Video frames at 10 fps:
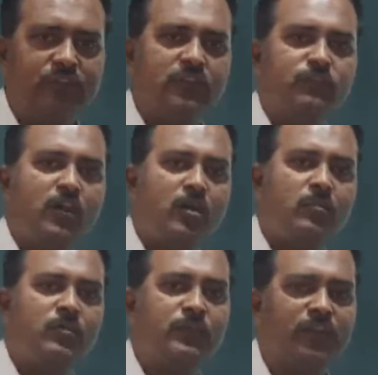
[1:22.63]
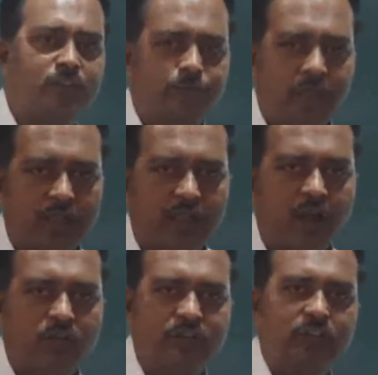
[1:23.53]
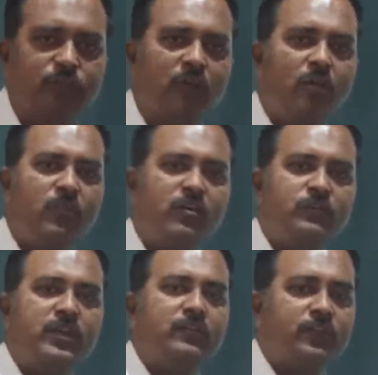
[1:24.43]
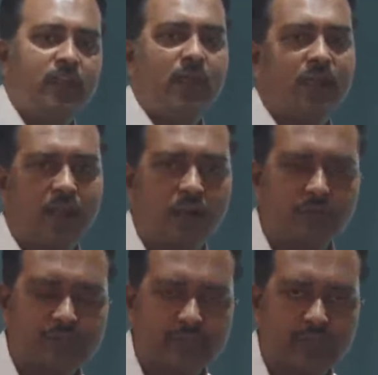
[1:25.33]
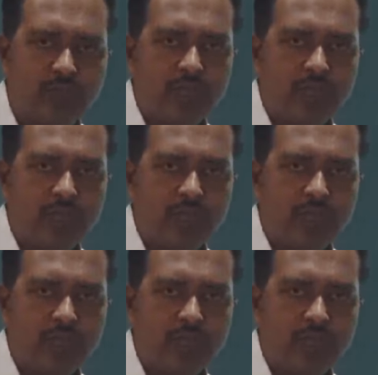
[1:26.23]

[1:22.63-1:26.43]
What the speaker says: in the form of SB accounts, in the form of FD accounts.